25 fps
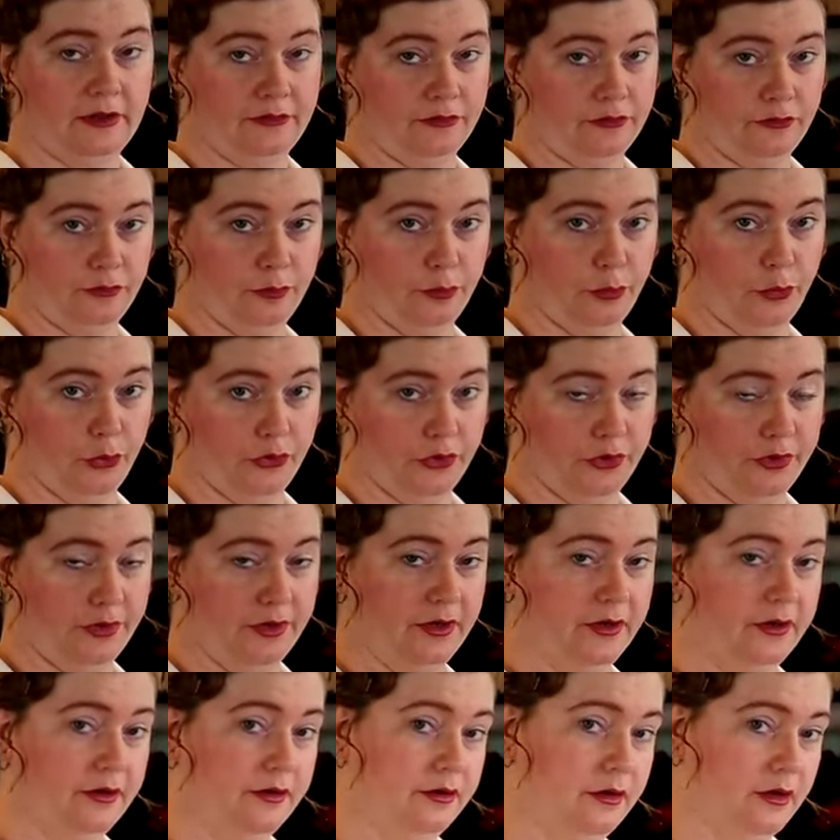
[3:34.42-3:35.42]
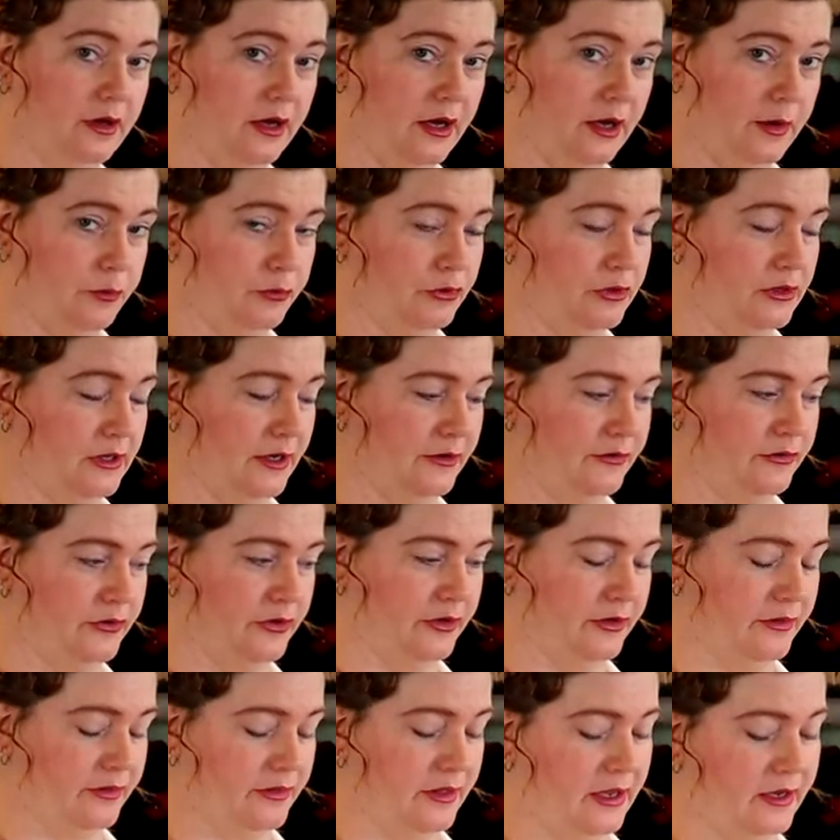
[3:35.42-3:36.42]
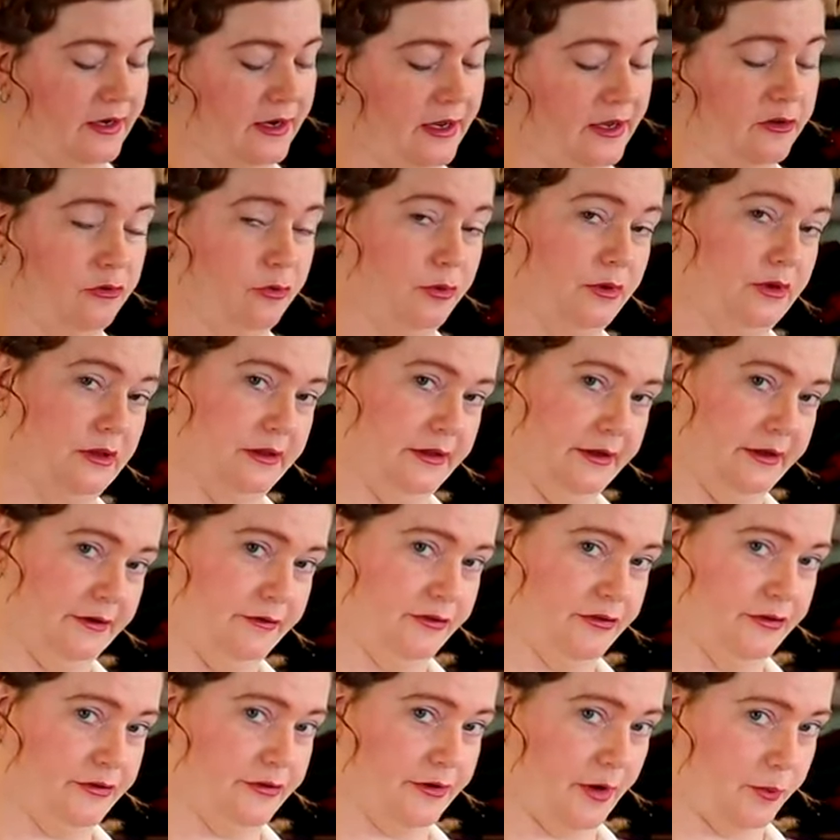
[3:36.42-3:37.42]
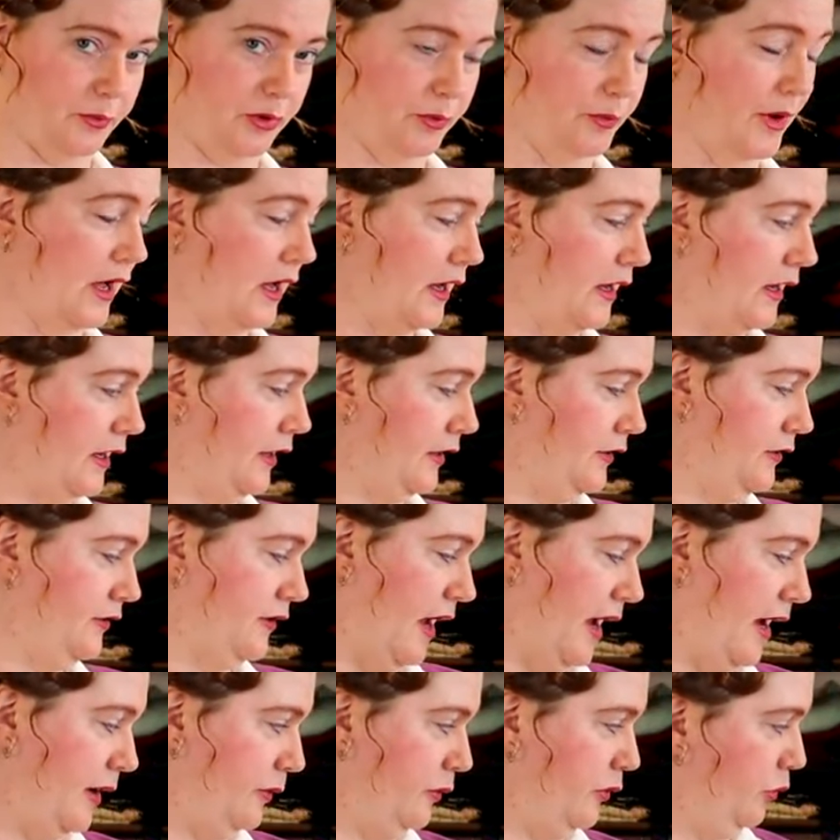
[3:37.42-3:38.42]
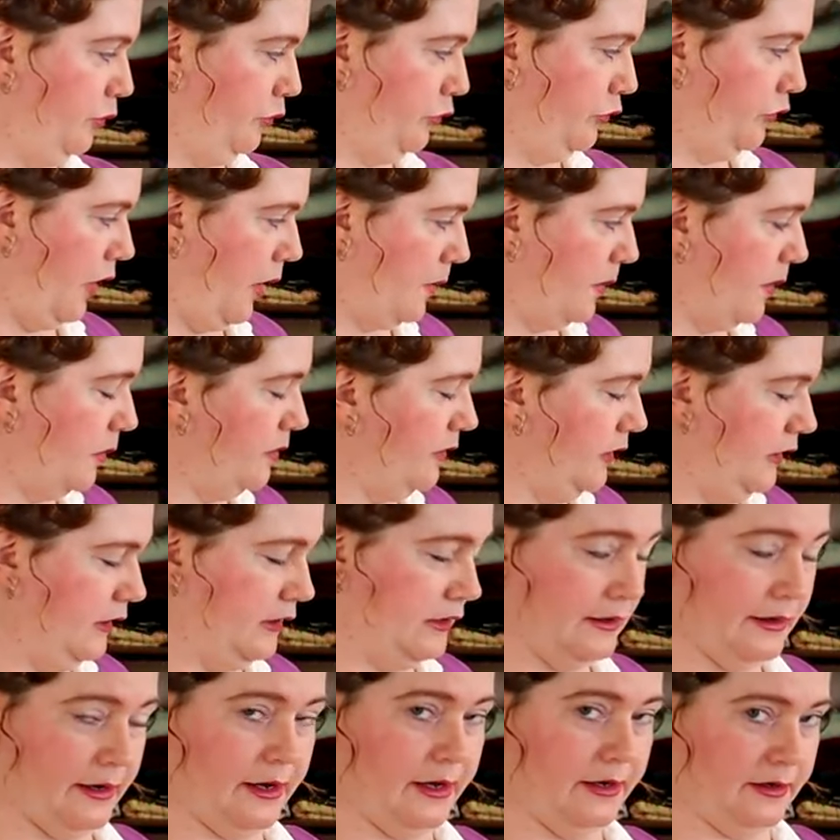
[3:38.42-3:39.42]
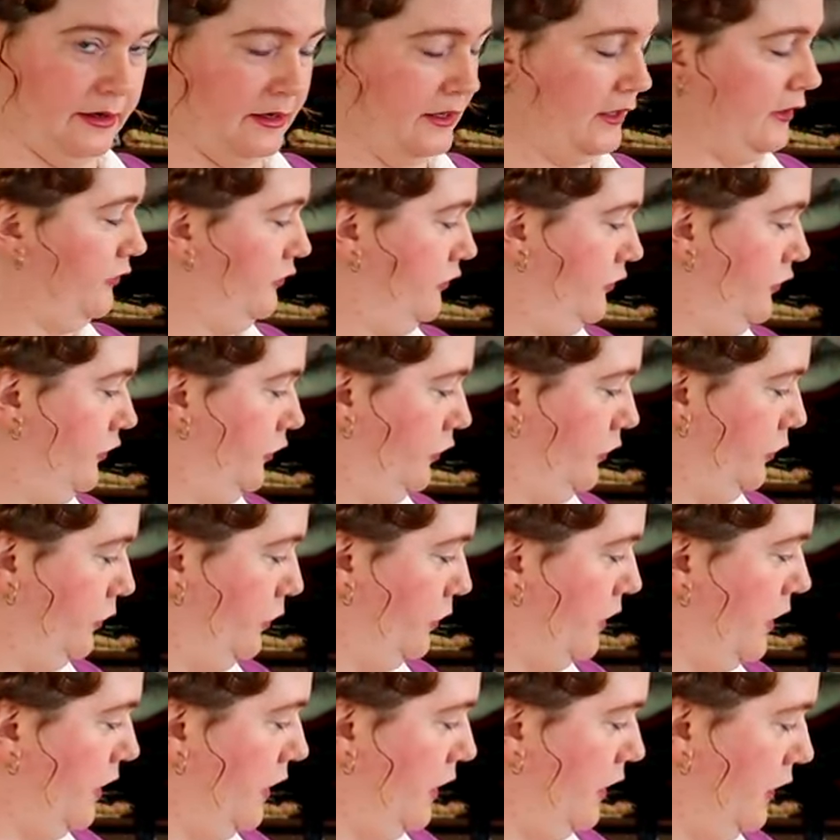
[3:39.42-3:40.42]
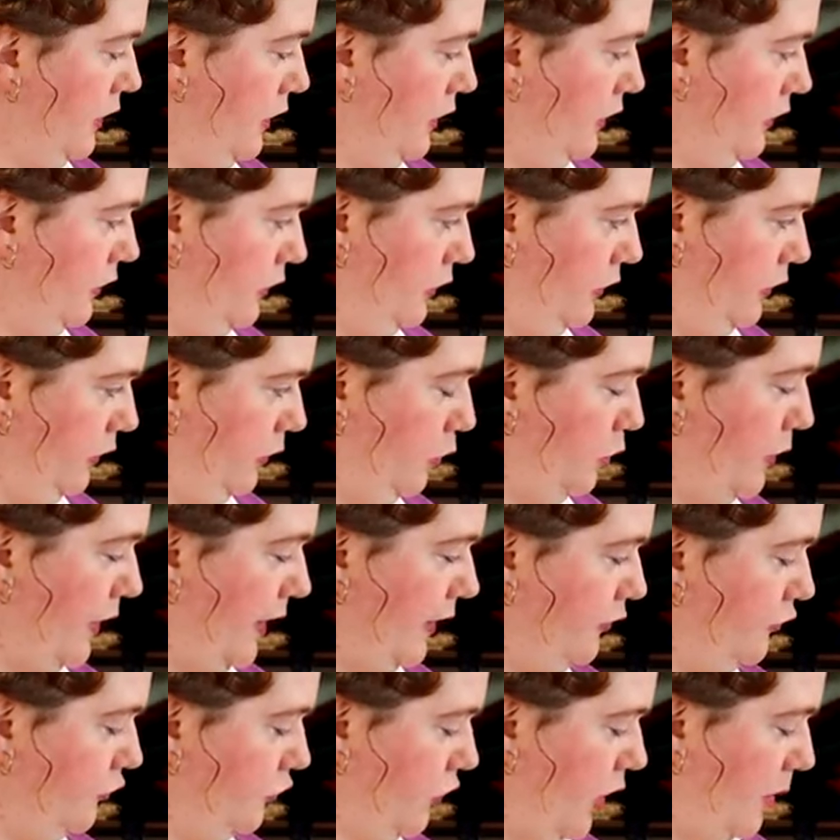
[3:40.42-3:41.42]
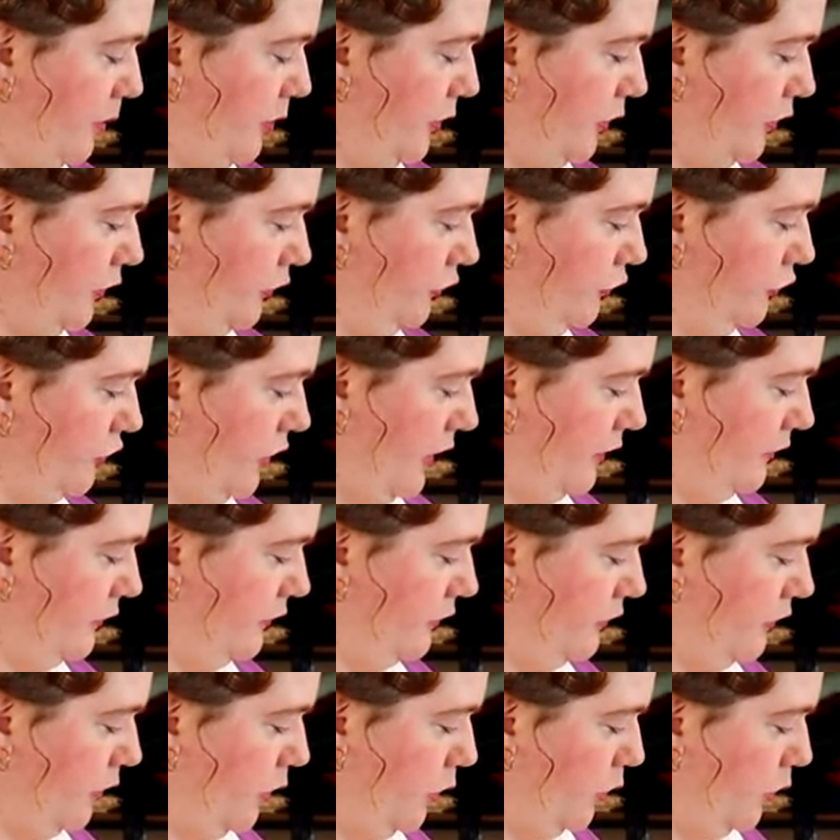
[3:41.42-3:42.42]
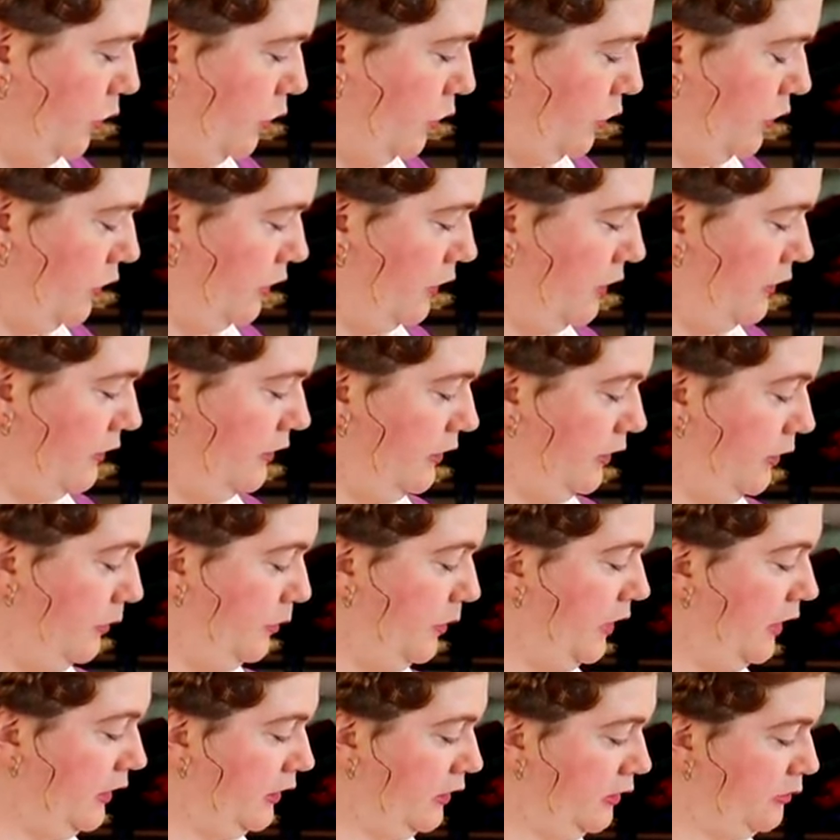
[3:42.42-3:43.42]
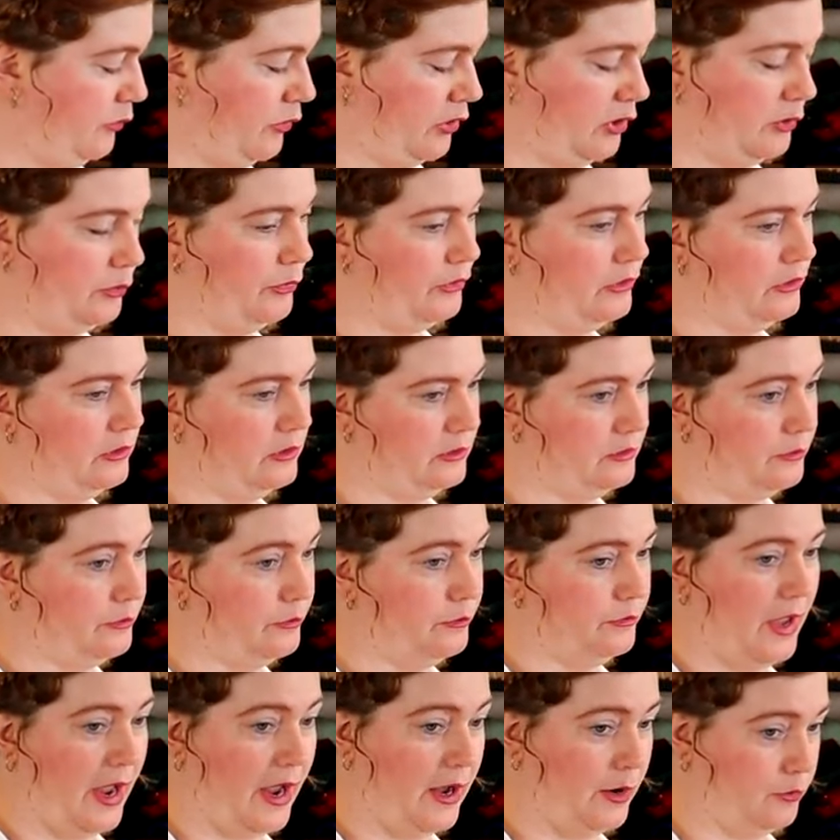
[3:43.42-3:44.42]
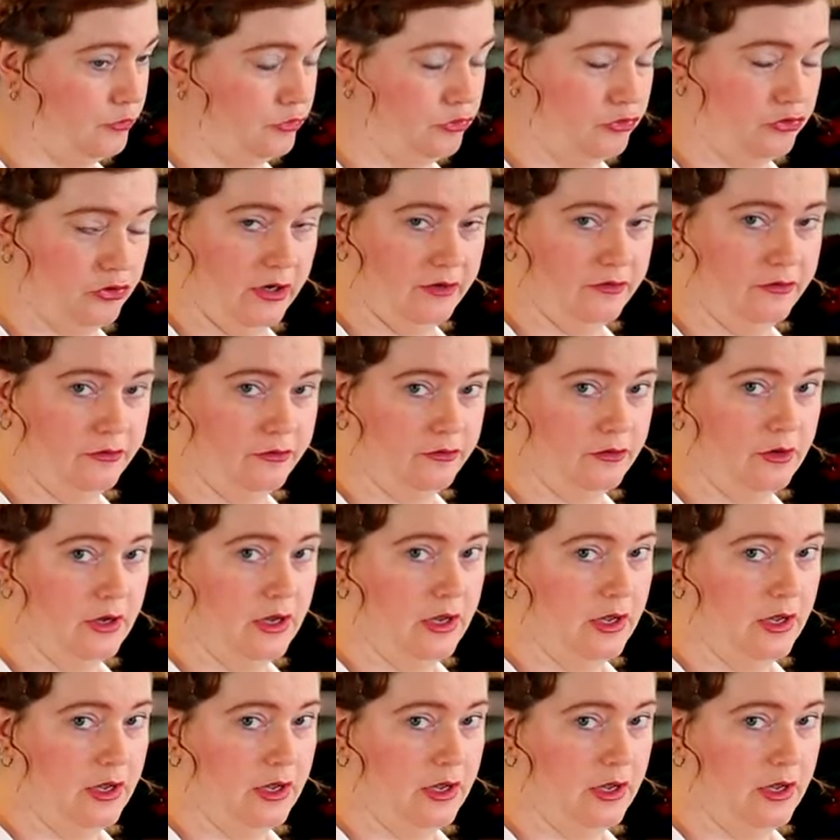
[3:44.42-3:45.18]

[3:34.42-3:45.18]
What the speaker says: at this board, I'm realizing that as we leave summer behind, I will probably not get to the red tropical dress or the pink and purple house dress